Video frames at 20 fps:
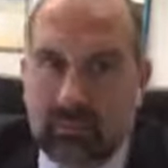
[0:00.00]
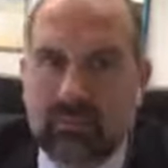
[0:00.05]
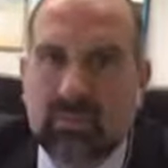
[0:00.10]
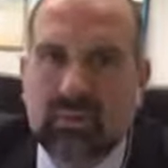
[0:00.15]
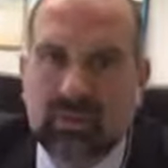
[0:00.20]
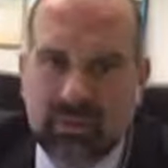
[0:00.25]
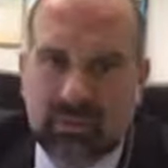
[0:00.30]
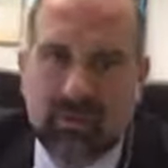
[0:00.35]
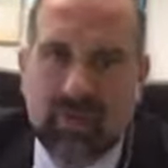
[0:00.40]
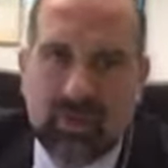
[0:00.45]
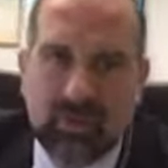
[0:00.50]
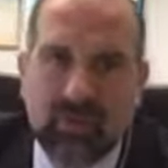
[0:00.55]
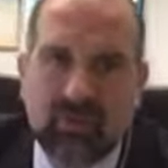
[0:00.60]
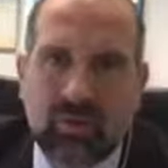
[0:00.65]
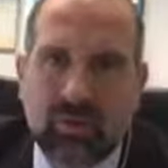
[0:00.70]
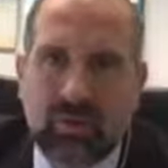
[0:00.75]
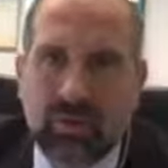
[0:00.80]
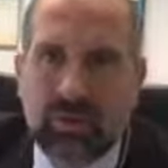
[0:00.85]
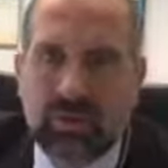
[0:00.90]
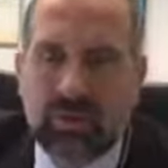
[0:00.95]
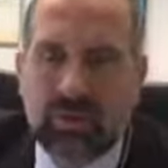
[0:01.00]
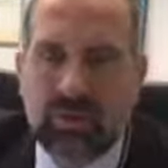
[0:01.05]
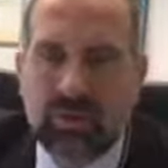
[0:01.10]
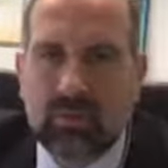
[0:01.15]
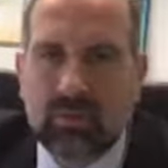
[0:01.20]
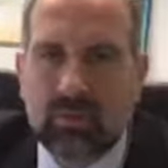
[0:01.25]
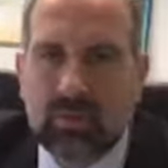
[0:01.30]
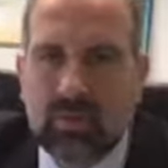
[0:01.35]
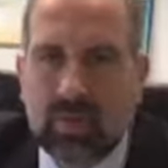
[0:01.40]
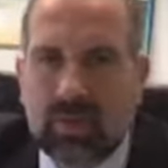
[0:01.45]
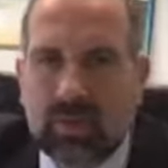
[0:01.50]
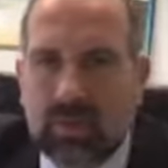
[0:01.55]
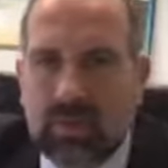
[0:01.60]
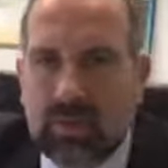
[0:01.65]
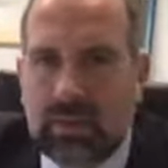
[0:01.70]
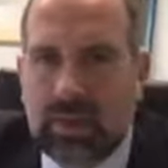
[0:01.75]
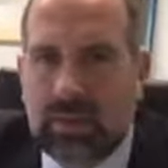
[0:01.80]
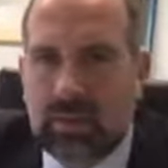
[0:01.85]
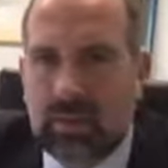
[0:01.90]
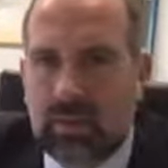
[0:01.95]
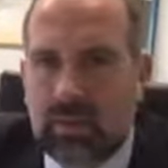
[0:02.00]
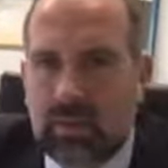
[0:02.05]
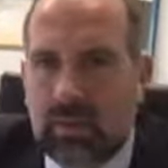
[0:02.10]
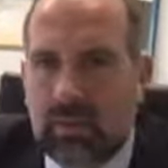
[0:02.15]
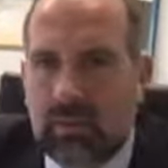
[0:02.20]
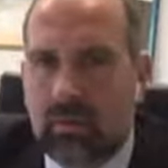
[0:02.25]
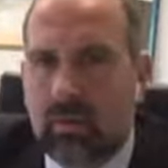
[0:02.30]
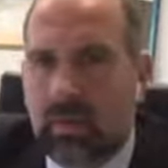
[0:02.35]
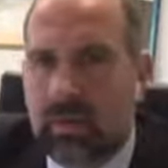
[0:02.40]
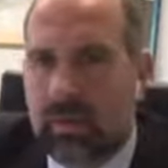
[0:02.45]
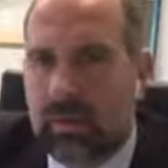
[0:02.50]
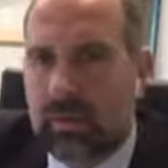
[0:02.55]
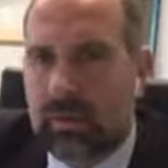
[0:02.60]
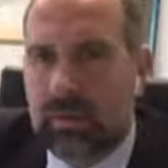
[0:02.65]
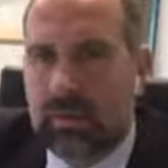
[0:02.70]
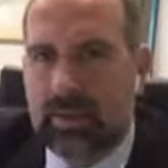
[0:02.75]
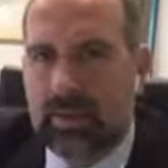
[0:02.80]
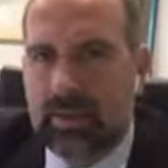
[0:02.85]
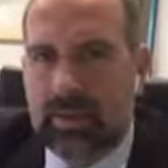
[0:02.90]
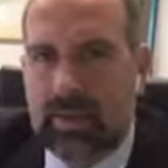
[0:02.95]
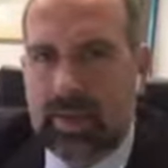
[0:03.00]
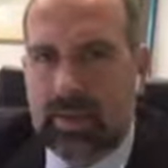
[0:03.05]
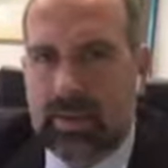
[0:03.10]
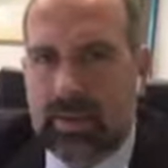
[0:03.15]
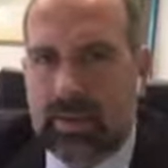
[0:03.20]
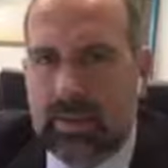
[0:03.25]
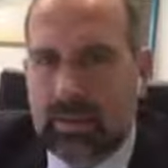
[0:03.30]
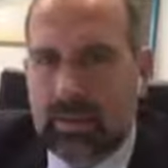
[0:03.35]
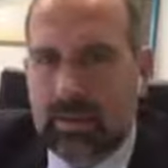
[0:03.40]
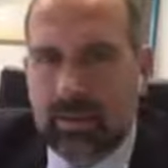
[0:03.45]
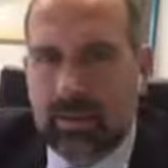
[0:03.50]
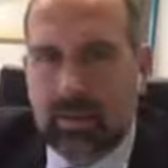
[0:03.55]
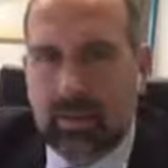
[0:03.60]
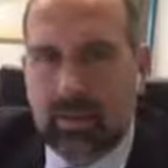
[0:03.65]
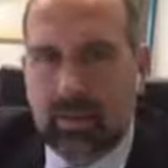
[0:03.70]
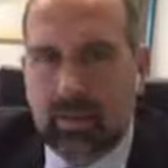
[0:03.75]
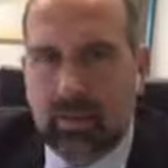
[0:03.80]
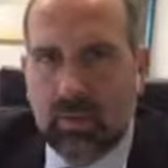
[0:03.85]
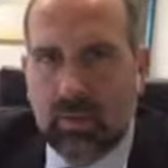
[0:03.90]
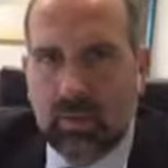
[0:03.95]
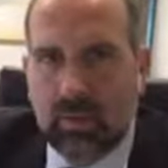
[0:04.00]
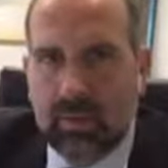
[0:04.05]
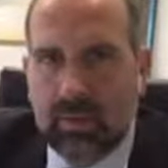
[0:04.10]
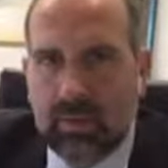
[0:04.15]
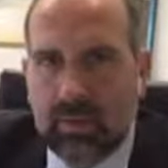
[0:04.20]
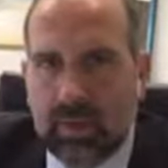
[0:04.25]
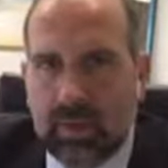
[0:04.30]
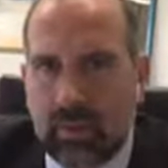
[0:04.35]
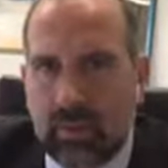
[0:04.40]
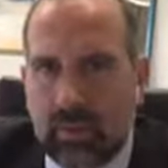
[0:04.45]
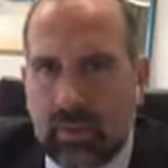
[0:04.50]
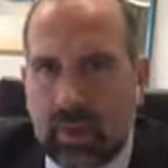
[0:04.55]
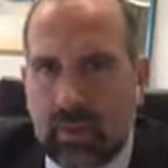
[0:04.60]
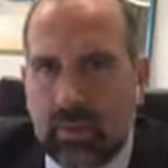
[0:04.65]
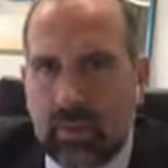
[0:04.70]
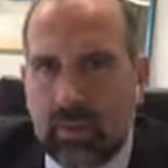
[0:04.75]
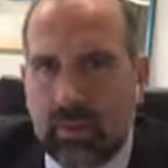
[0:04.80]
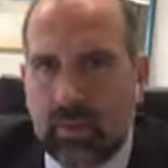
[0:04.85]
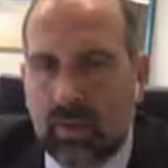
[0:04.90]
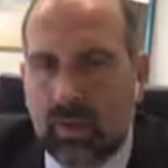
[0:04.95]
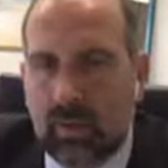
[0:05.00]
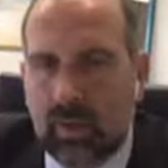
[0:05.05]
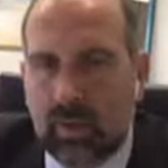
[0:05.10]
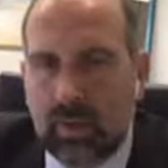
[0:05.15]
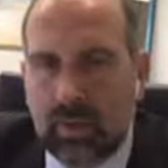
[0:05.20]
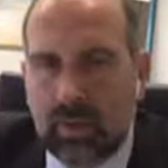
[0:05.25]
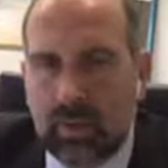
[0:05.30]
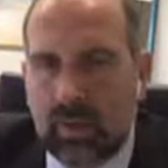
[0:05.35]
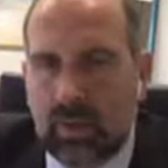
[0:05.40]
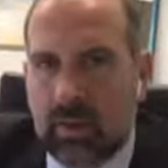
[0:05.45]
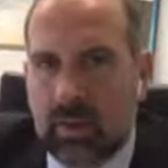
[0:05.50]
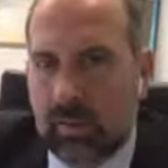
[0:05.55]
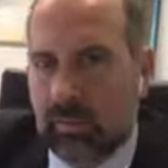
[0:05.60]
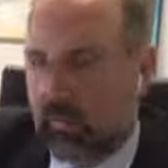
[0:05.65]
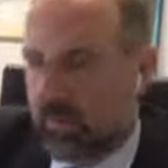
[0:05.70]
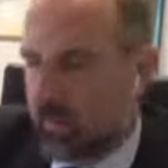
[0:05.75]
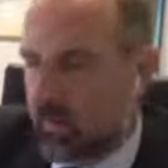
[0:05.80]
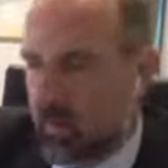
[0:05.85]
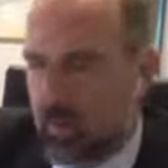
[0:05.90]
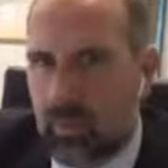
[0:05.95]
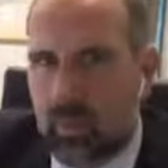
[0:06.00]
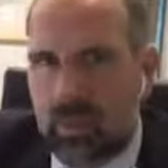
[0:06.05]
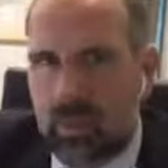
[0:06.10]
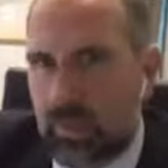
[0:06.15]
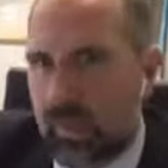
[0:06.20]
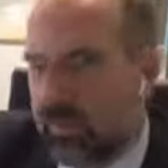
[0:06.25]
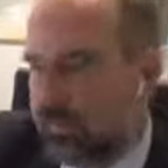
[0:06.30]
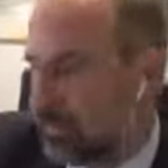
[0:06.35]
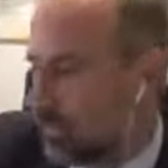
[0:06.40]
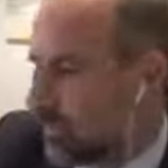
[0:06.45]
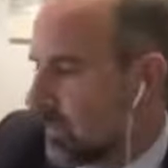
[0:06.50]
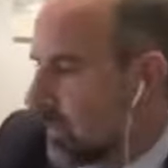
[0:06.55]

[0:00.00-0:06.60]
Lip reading: But around 3 months, things will start to settle. So early days. So we'll see how we get on with that.